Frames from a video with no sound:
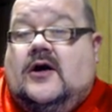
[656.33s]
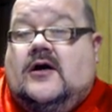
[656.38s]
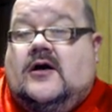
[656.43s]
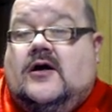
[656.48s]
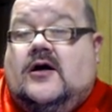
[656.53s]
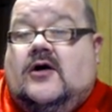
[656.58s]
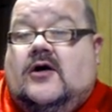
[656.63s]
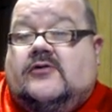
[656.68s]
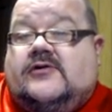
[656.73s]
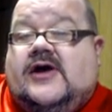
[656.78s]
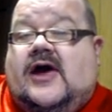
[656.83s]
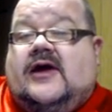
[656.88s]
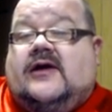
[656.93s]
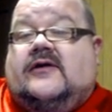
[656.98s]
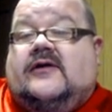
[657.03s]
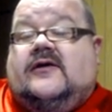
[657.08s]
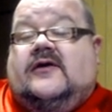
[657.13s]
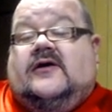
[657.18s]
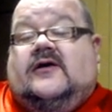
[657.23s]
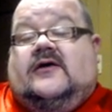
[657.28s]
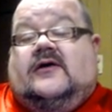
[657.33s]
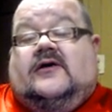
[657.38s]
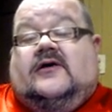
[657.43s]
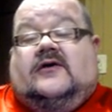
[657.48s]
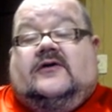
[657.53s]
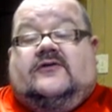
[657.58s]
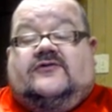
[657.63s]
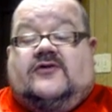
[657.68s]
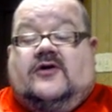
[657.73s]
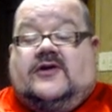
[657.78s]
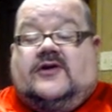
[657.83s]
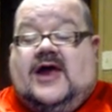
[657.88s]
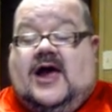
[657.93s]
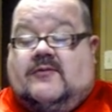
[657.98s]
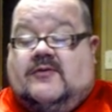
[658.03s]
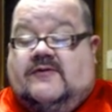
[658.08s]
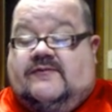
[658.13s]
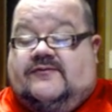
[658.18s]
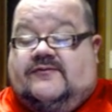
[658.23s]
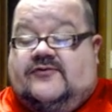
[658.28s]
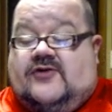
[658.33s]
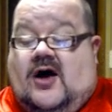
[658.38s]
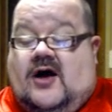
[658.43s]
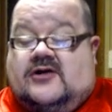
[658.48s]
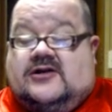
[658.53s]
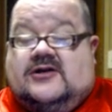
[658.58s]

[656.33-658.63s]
Okay, so now we've talked